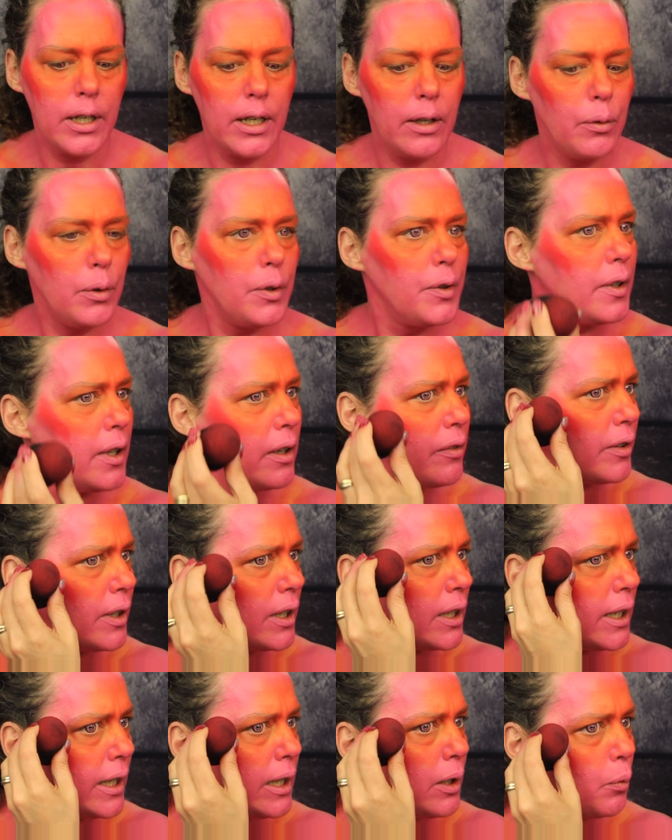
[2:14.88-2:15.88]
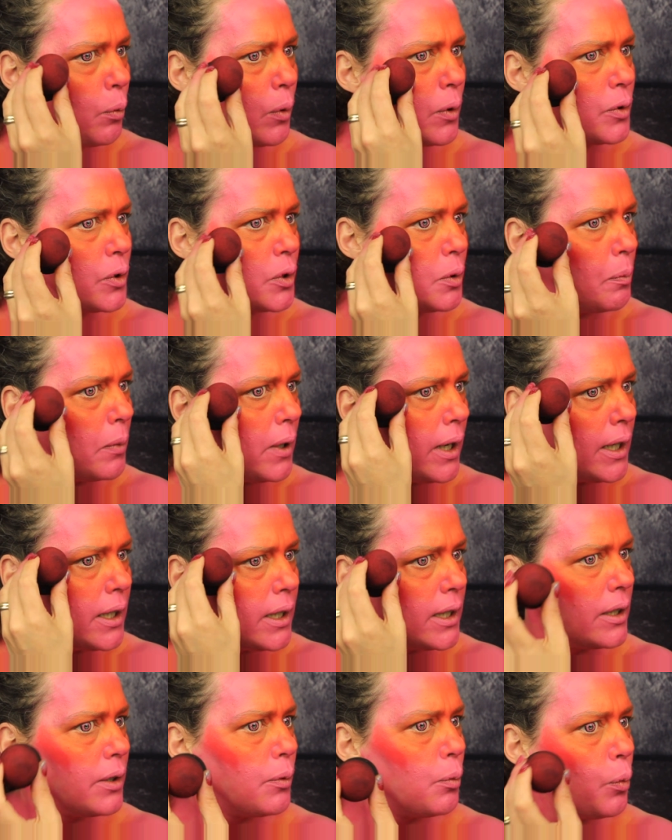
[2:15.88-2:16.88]
I will definitely want to
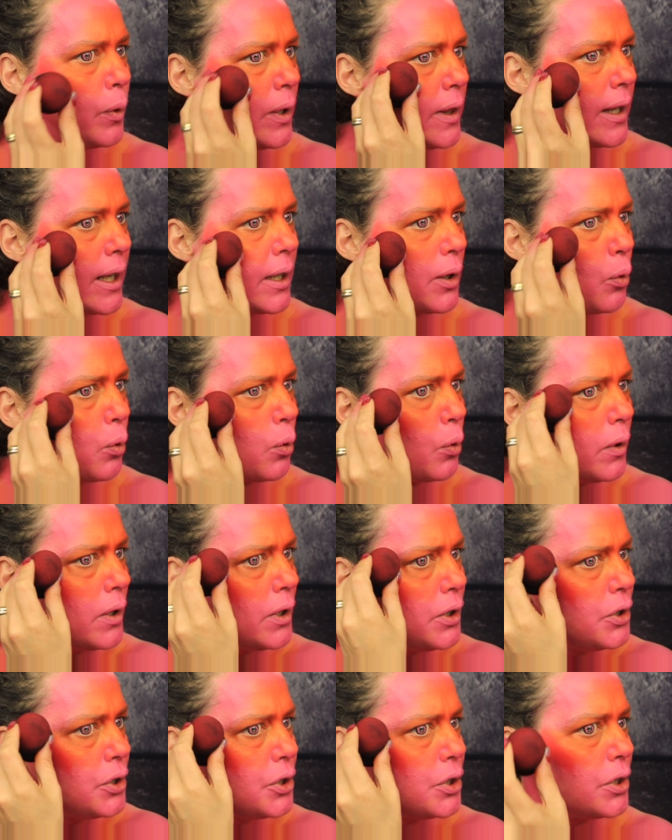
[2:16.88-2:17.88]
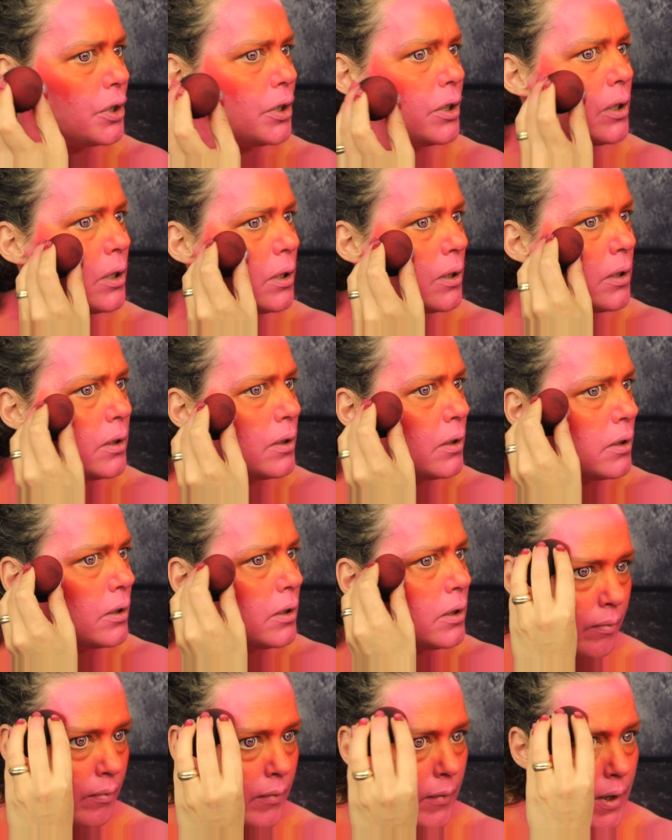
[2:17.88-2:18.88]
blend it with that orange.
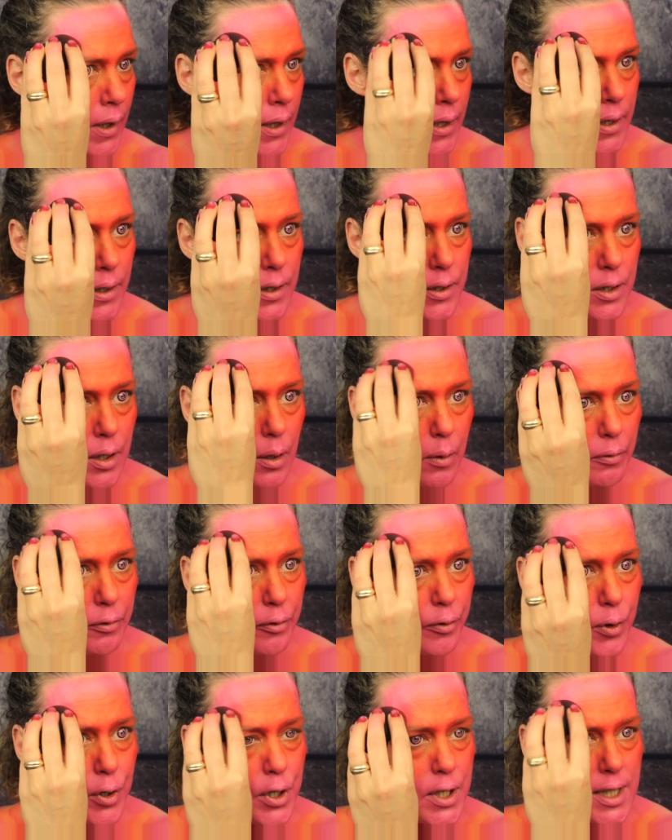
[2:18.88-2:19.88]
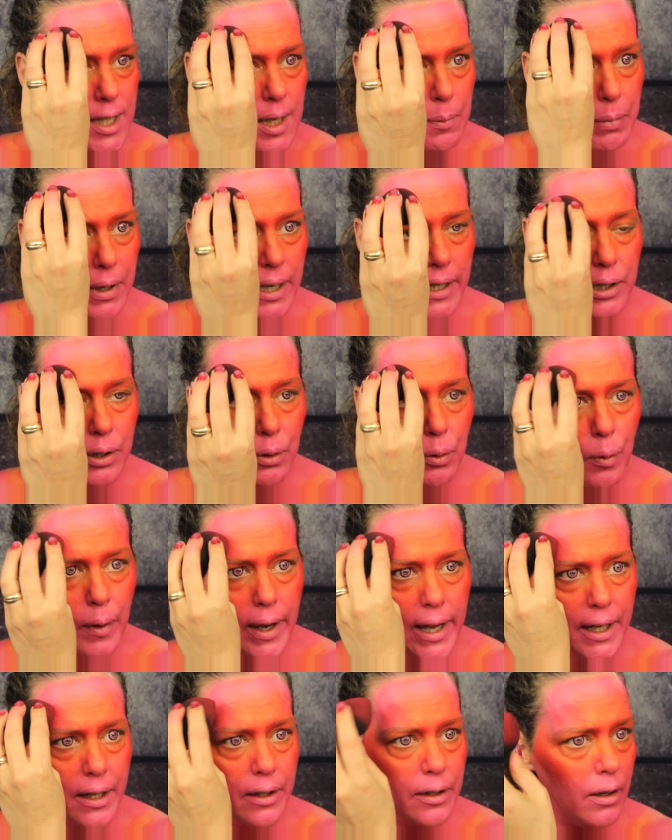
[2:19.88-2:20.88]
So I'm first stippling the
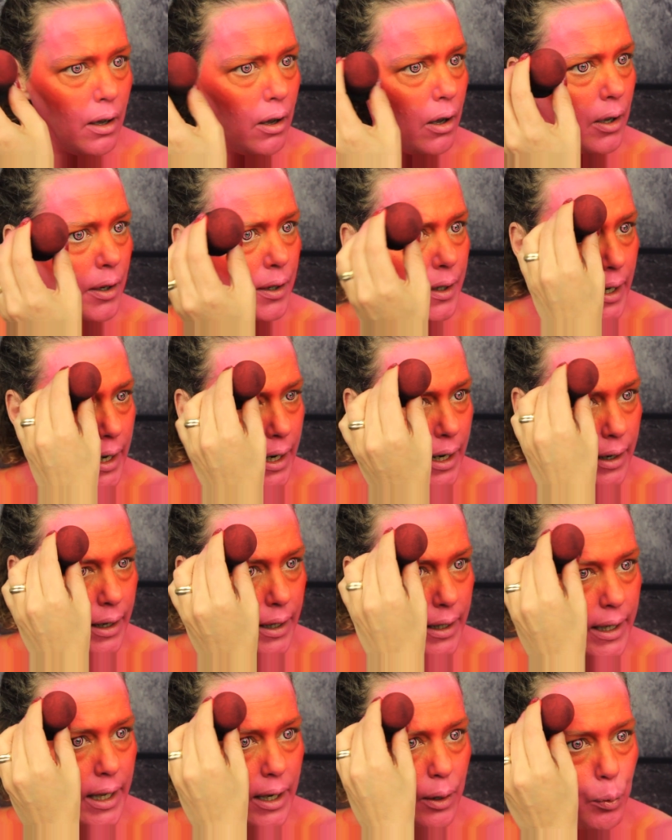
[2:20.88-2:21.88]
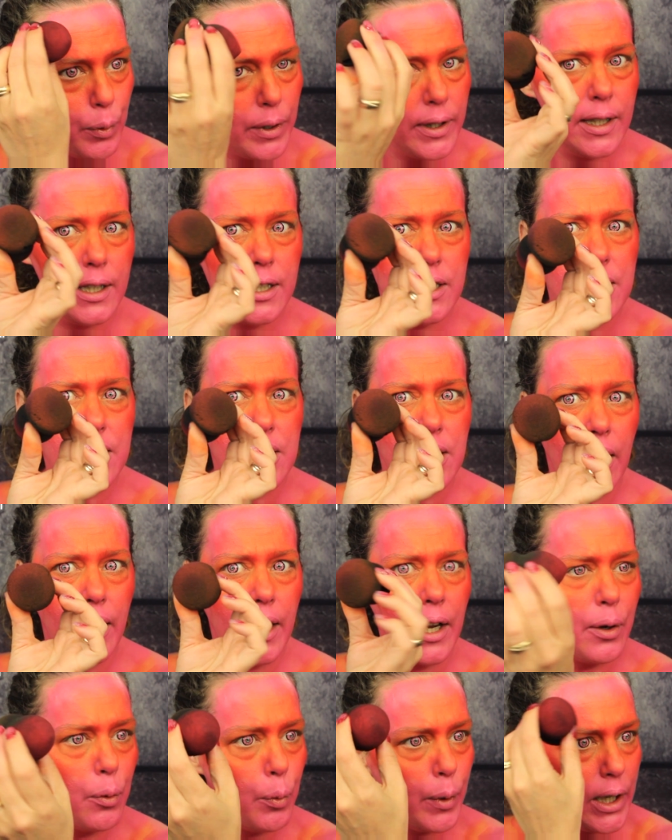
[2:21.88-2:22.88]
red on there and then with the
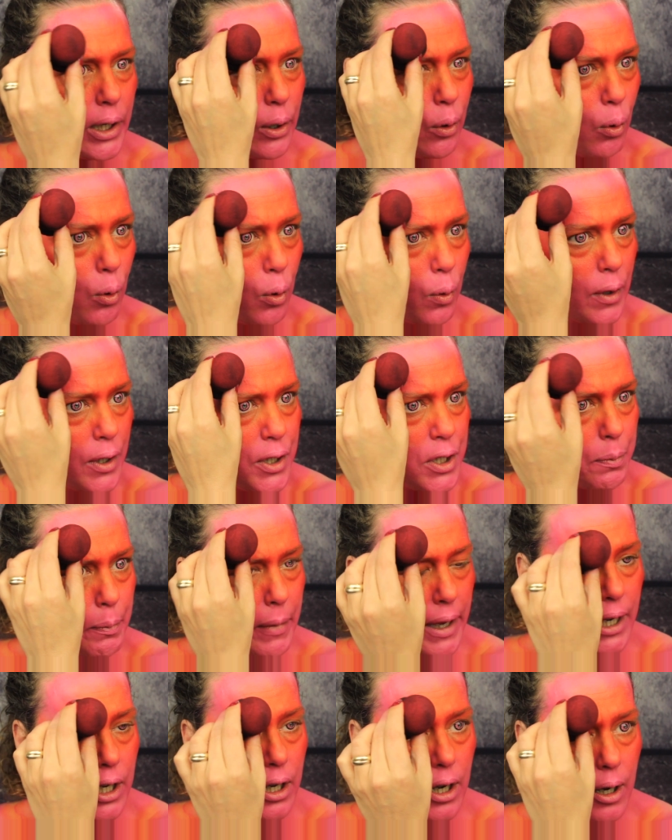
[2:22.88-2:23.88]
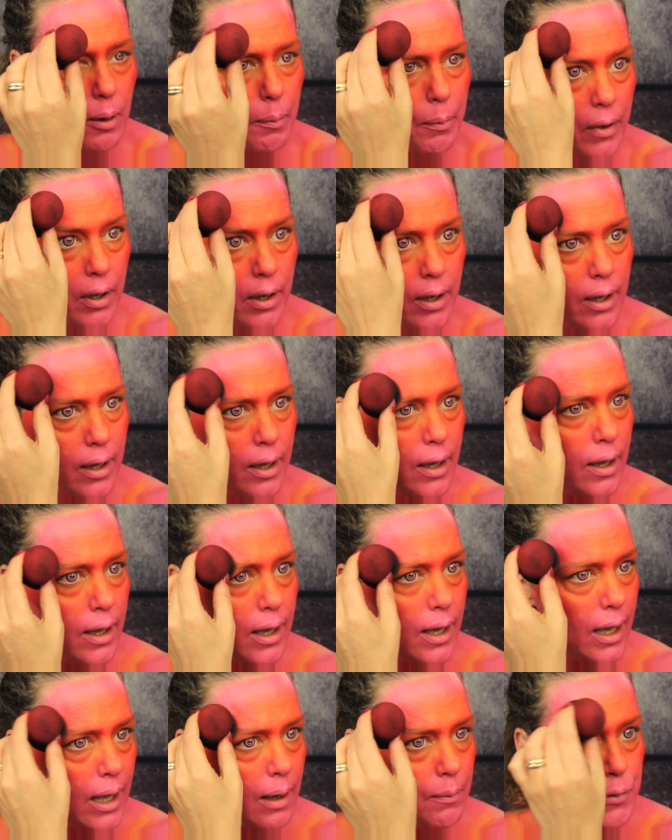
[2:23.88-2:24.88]
side with the orange makeup
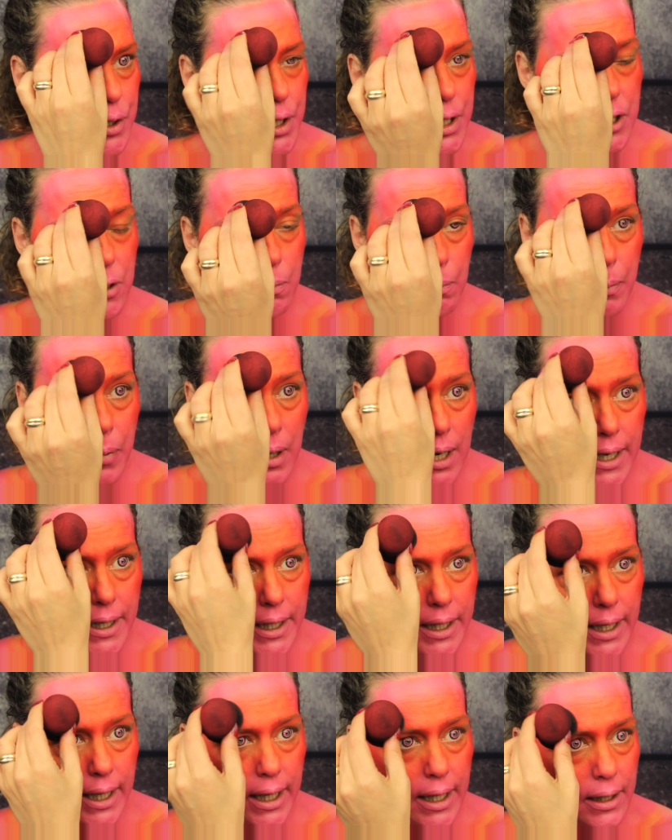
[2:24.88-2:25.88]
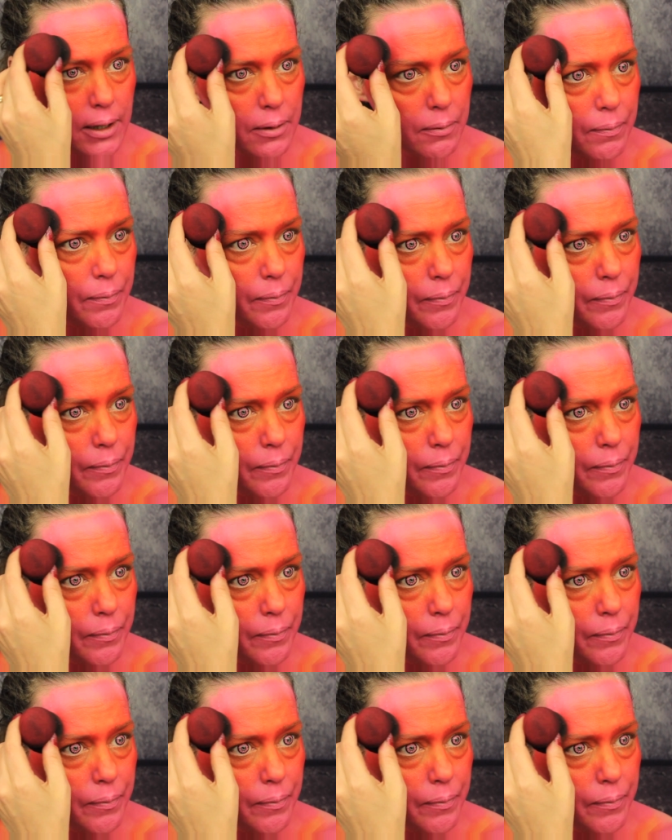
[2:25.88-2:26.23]
I'm just blending it.